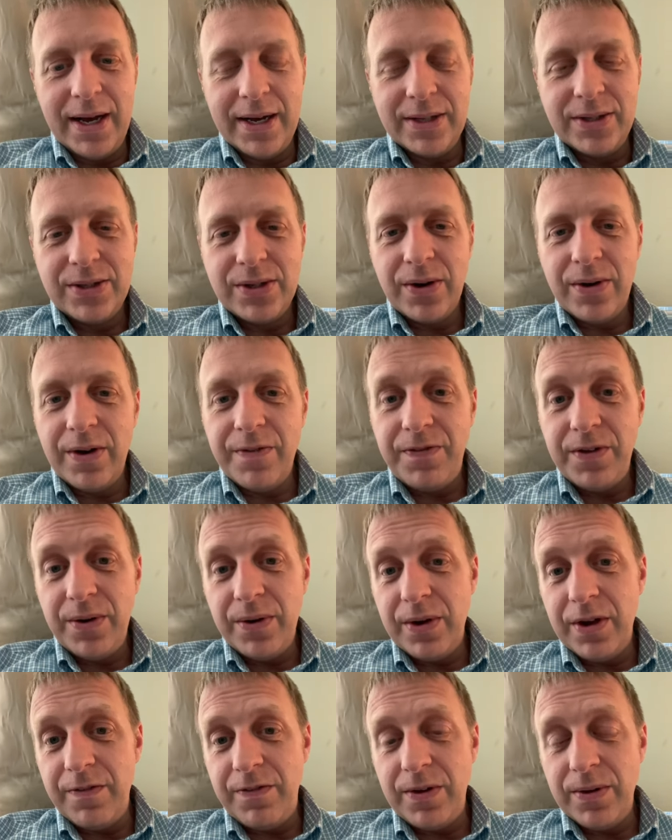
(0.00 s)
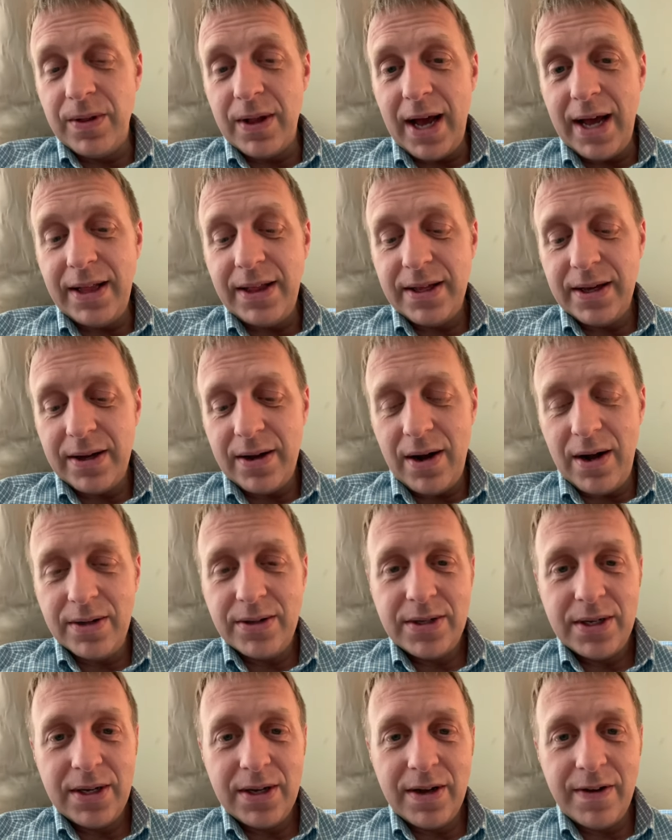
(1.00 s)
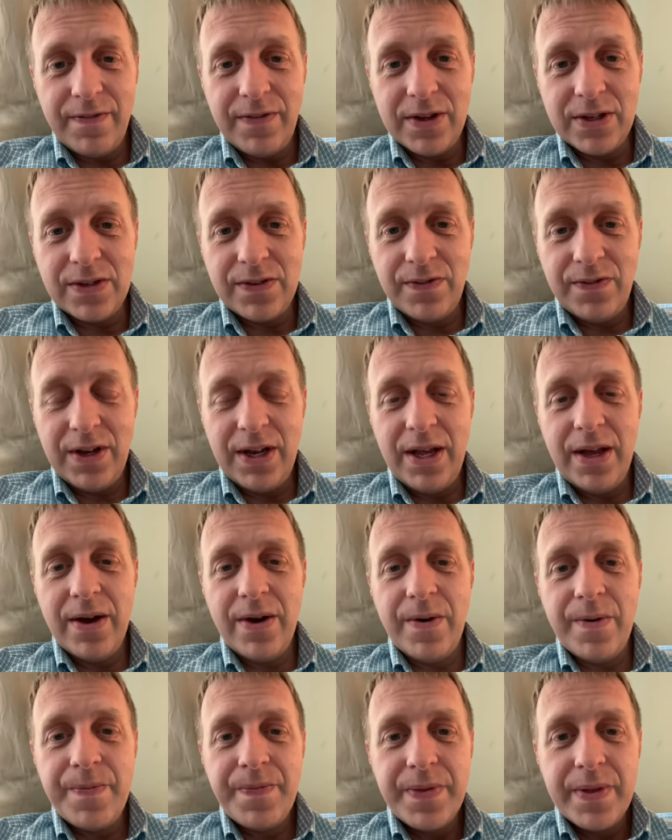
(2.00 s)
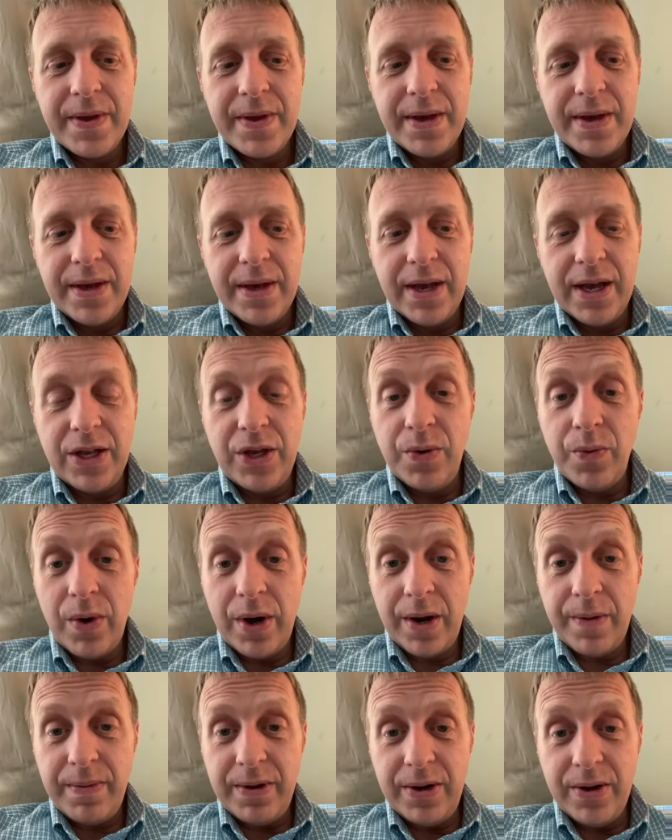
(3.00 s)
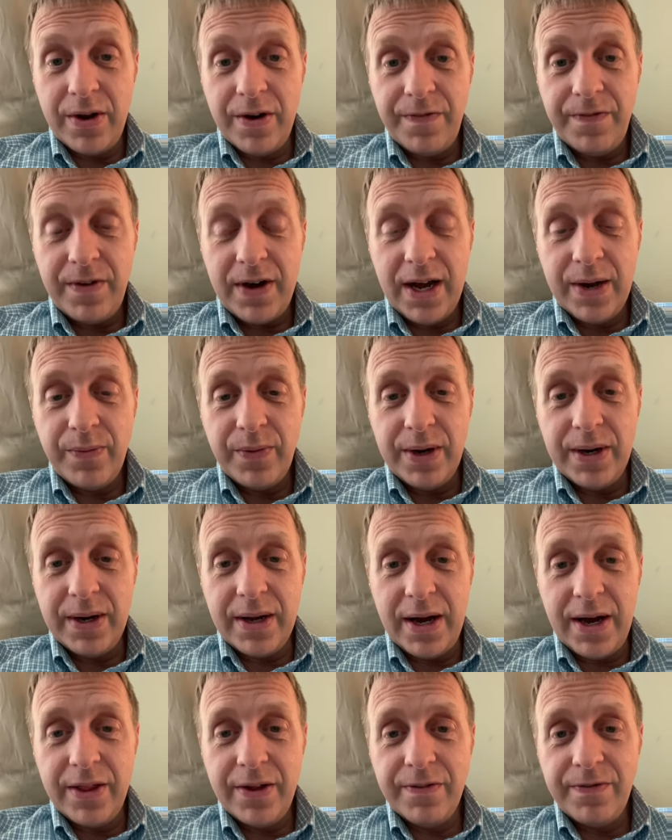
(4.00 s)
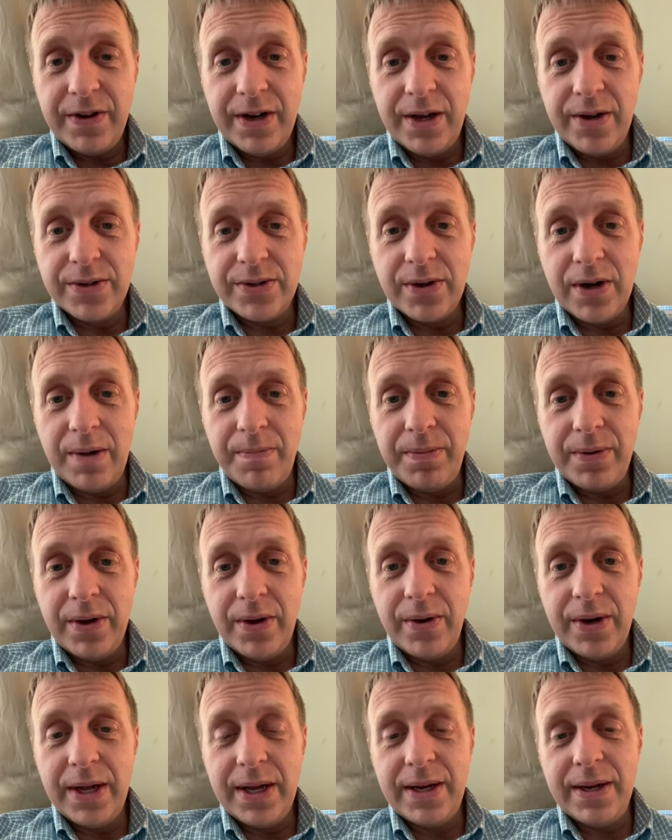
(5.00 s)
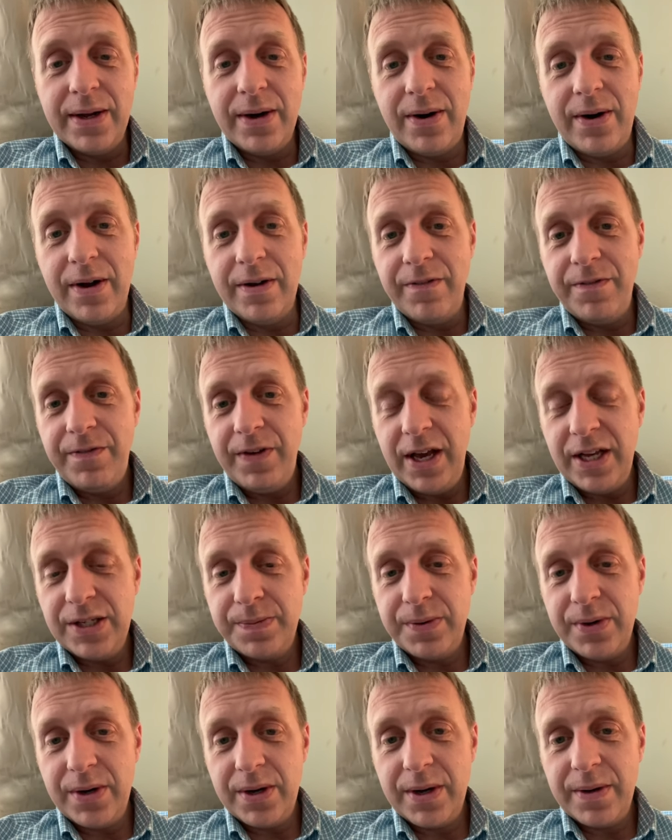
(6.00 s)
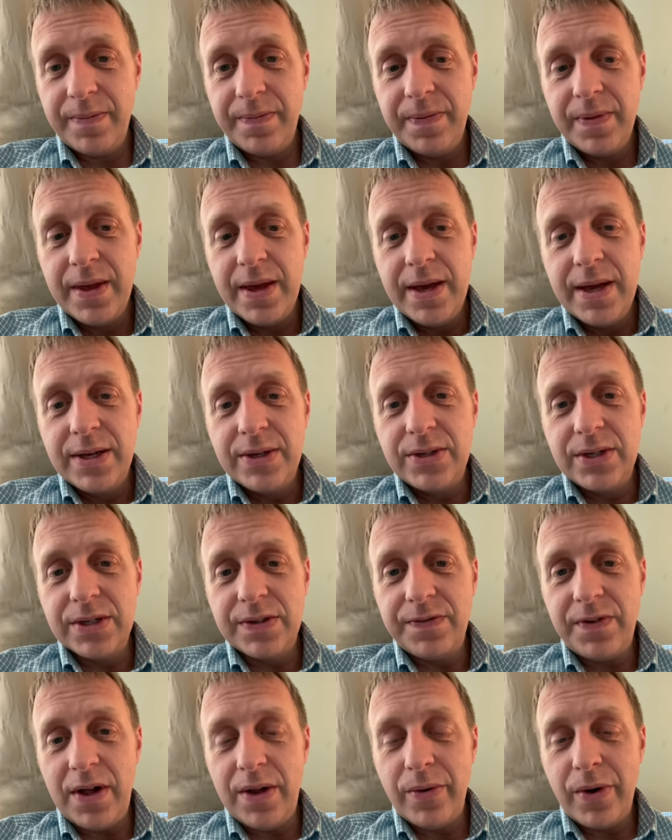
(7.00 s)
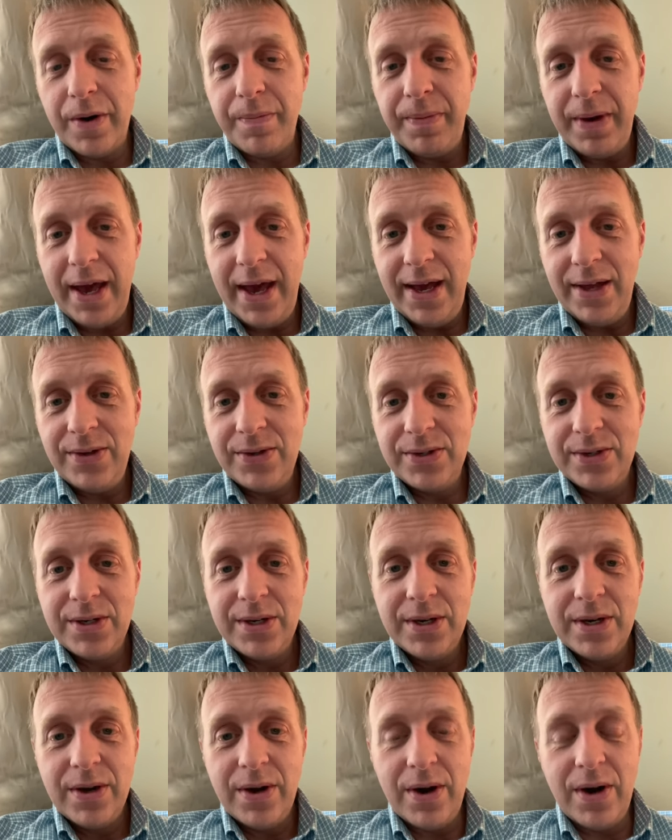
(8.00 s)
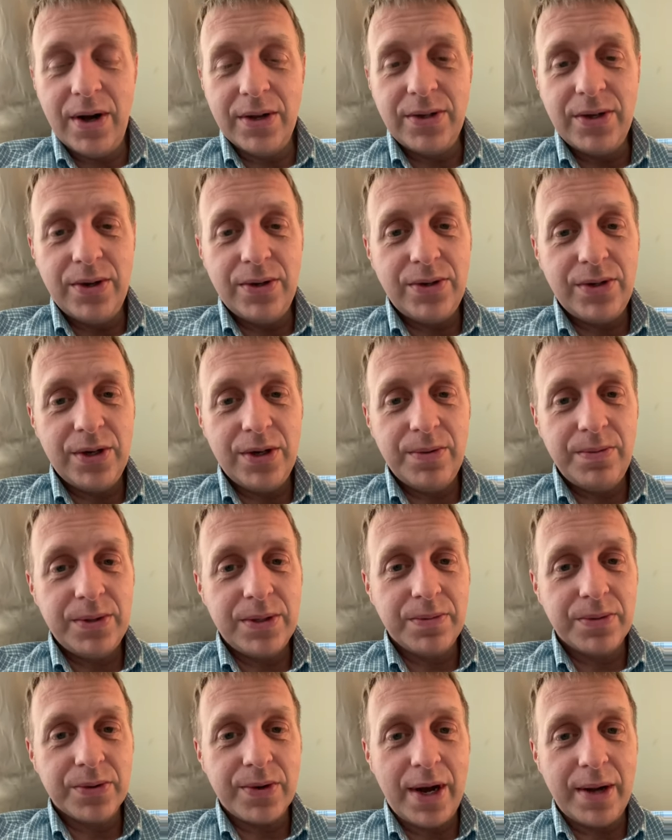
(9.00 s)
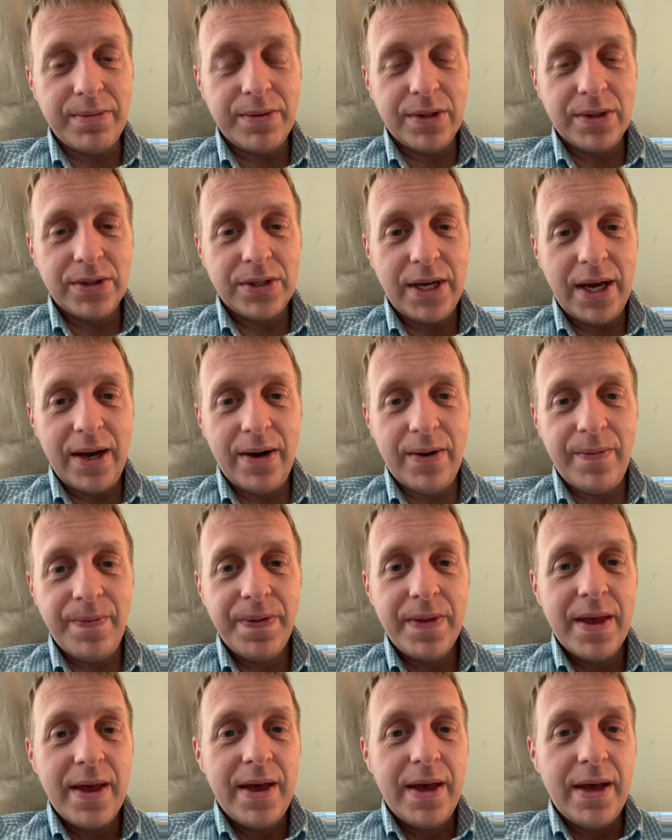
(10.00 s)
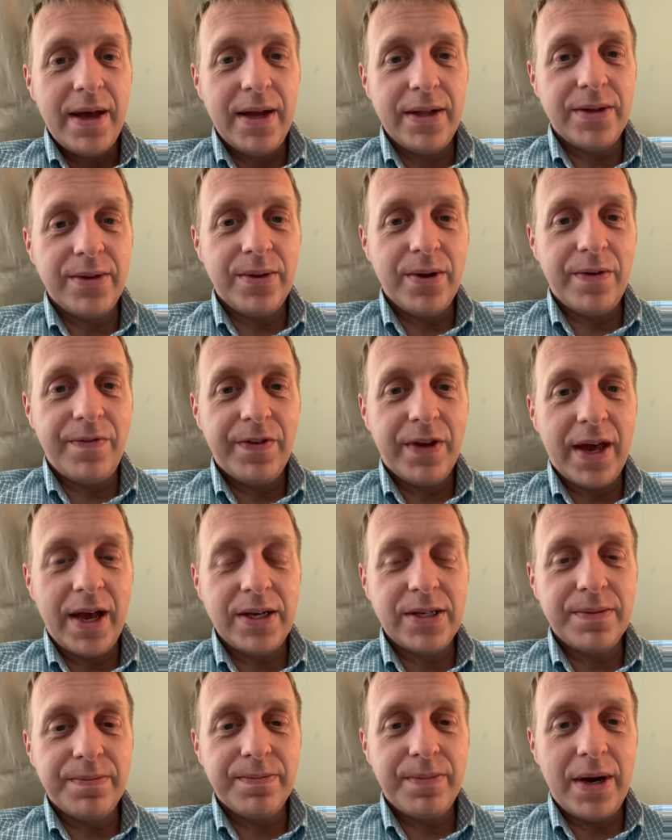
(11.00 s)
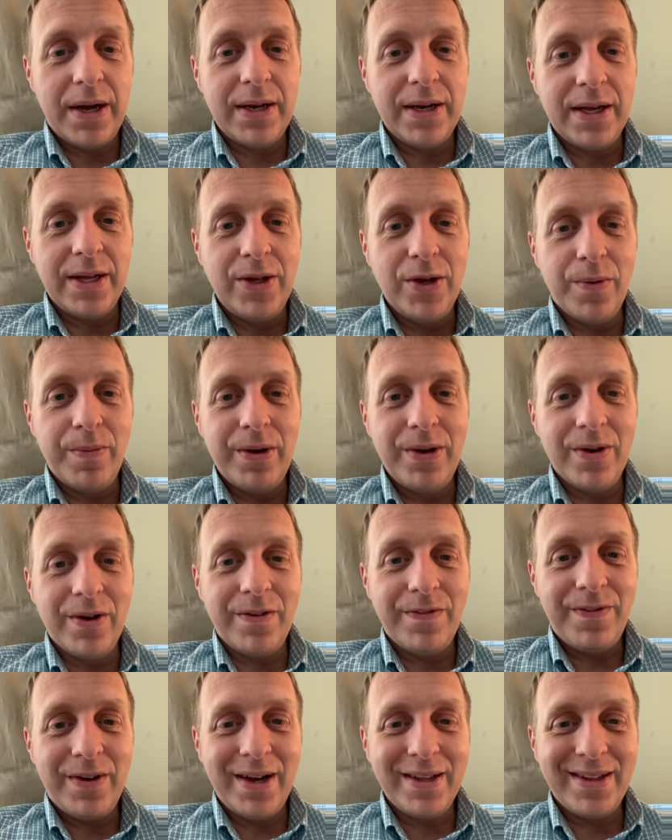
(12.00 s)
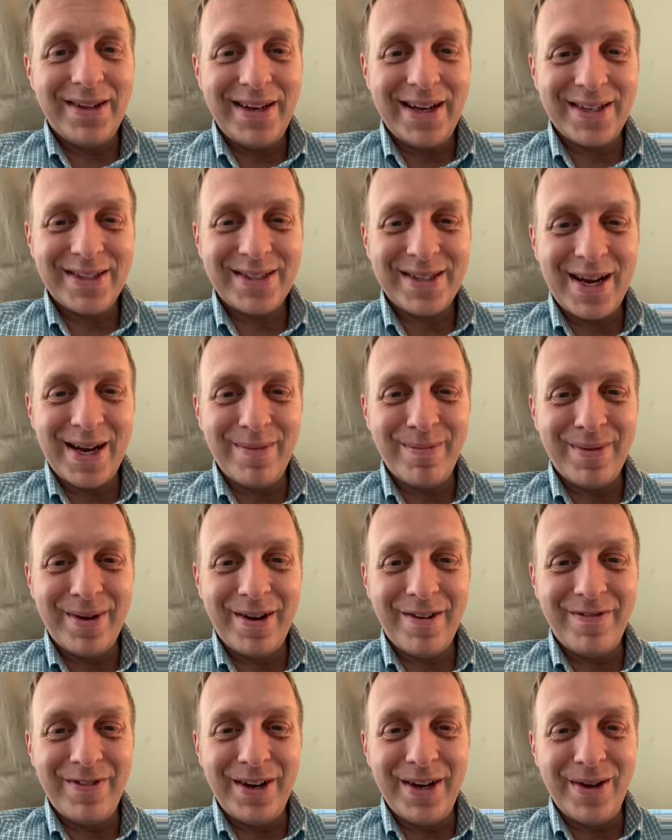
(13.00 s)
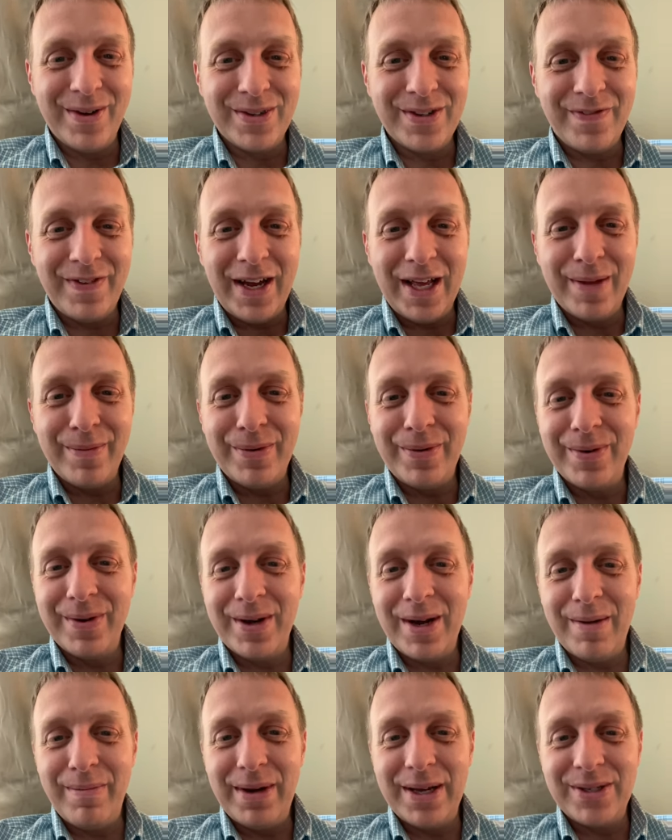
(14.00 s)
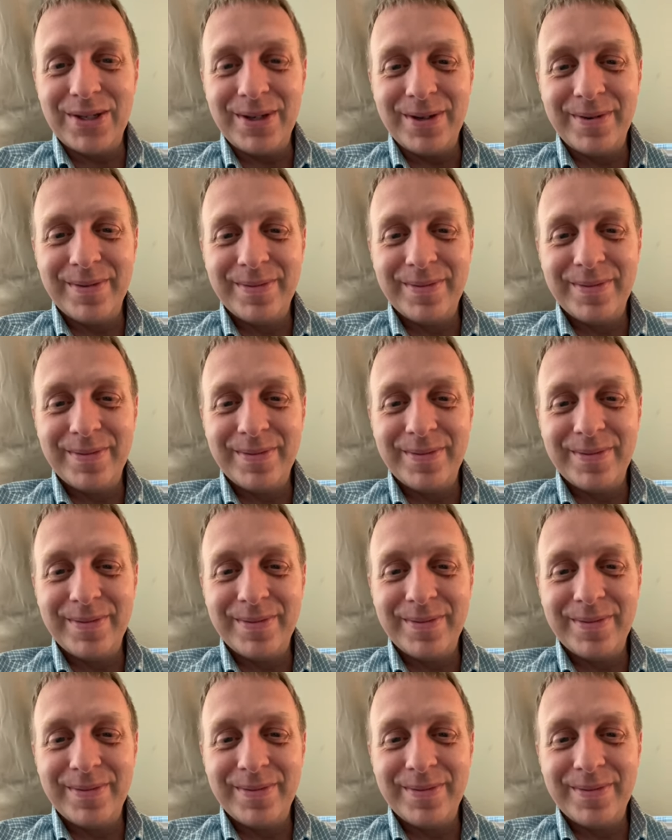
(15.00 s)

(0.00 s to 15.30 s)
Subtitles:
So if you like the content of this video and you want to be notified when other videos are uploaded on Facebook, just follow our page on YouTube, subscribe to the channel, hit the notification button, and you'll be notified the next time a video is available. God bless you.